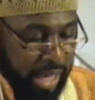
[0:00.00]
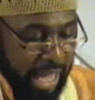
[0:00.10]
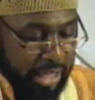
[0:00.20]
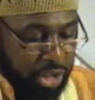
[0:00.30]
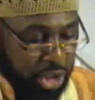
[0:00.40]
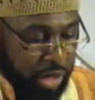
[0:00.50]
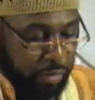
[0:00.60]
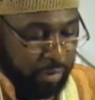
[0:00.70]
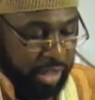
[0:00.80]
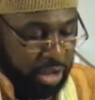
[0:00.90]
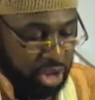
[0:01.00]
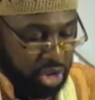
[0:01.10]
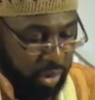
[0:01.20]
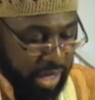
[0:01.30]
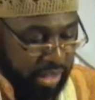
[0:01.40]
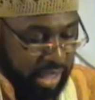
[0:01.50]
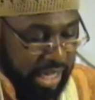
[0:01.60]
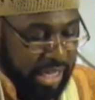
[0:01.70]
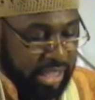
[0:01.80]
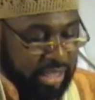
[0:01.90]
and the chief of their strength
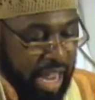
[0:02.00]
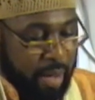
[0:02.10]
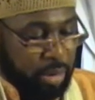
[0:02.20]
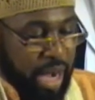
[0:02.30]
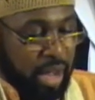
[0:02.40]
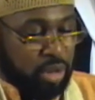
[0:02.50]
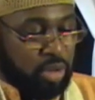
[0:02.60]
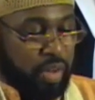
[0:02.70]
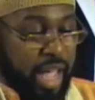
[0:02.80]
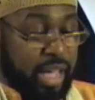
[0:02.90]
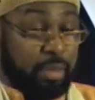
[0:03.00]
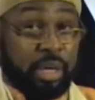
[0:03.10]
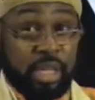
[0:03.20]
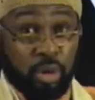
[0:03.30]
in the tabernacles of Ham.